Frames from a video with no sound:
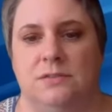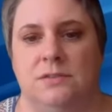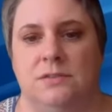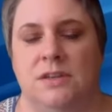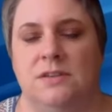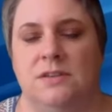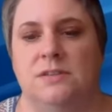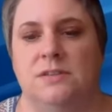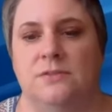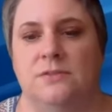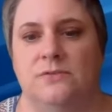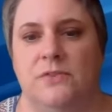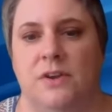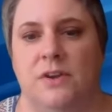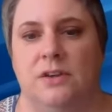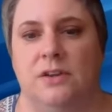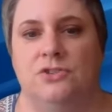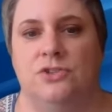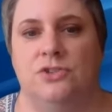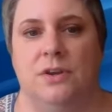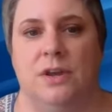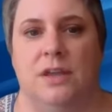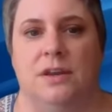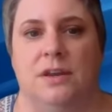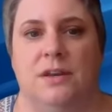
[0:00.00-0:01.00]
does
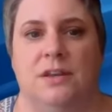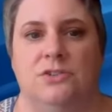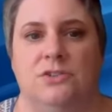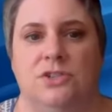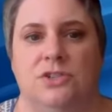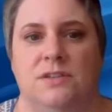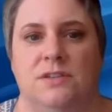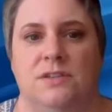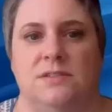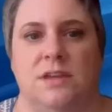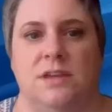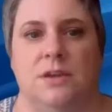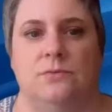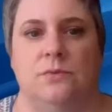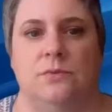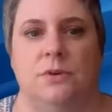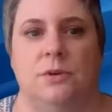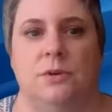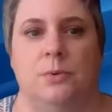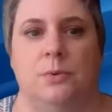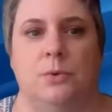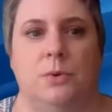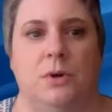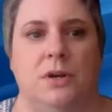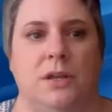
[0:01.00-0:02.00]
affect your NHSN
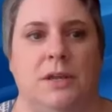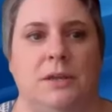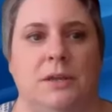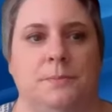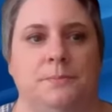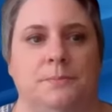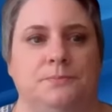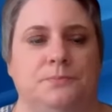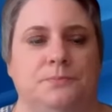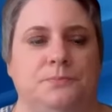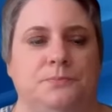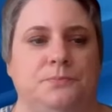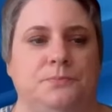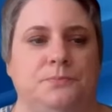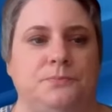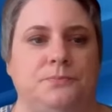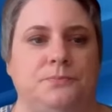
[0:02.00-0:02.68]
reporting.